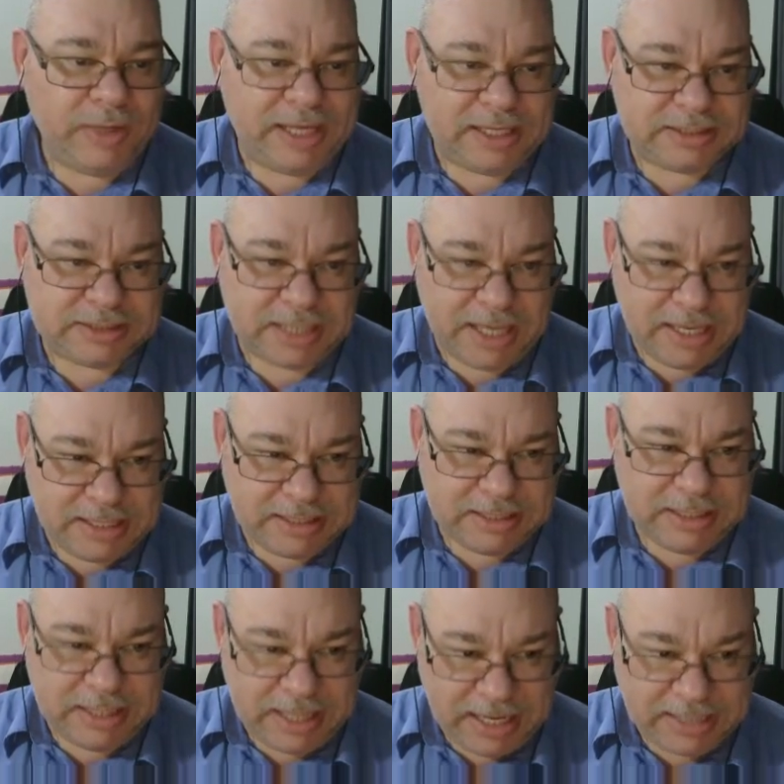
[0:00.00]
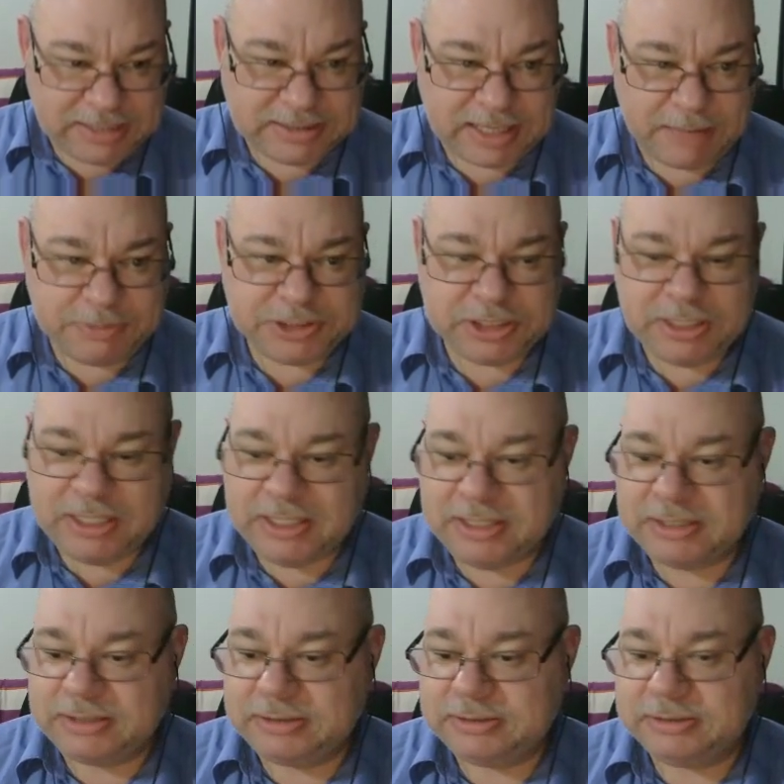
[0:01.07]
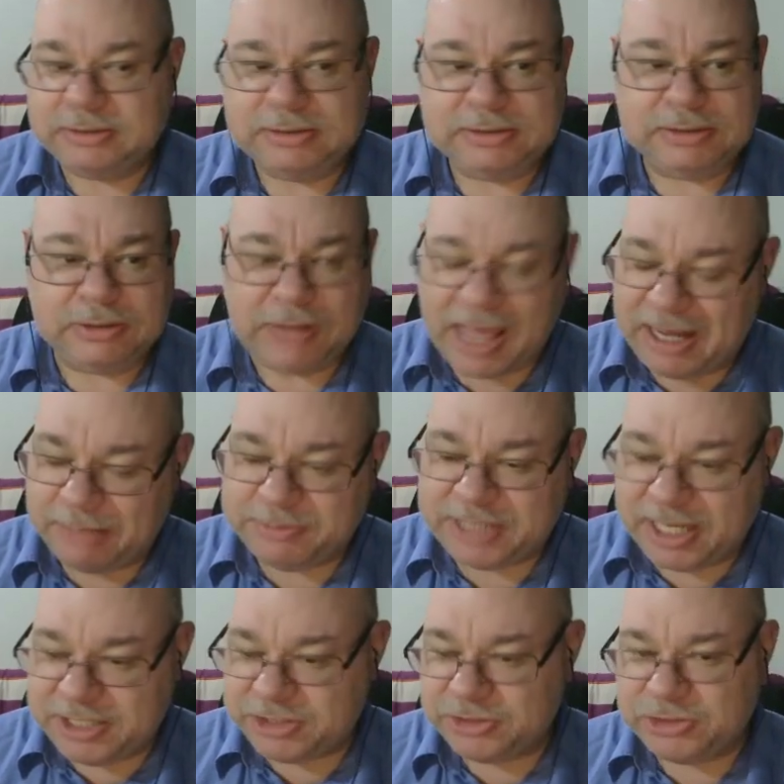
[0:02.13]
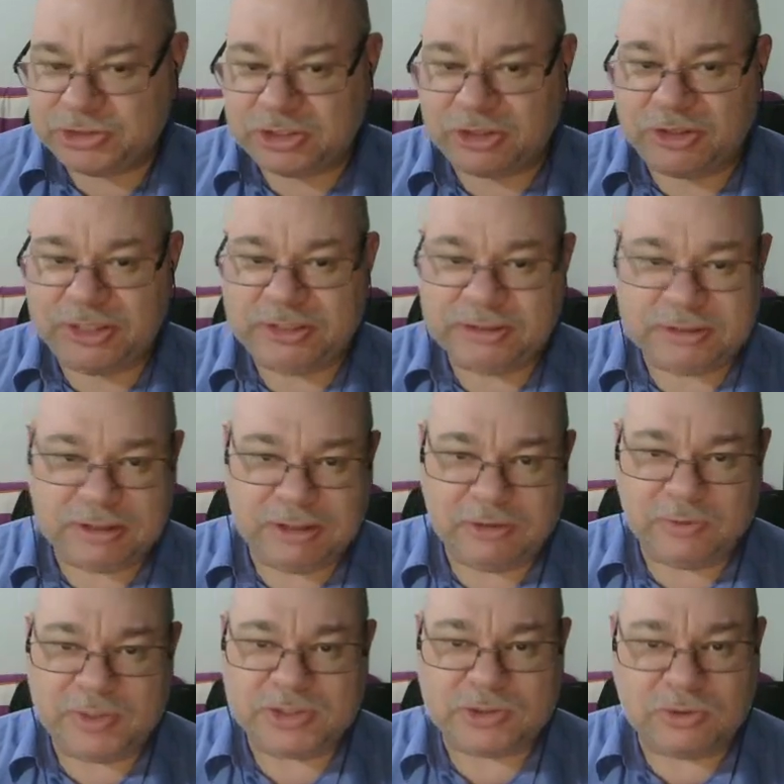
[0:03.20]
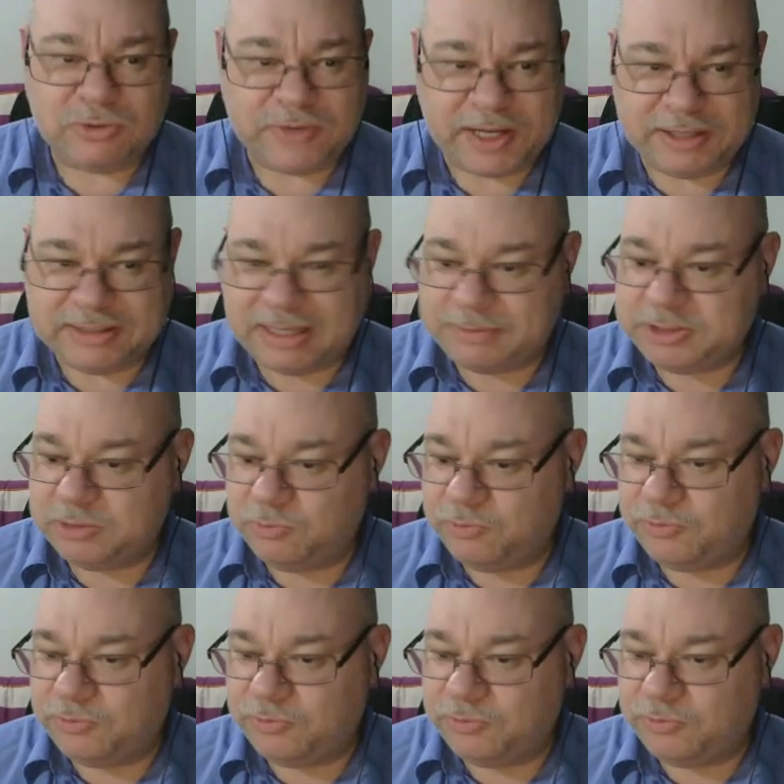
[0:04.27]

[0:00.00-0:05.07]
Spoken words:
going to take Heat Adaptation here. Or Adaptation, sorry. I always call that Adaptation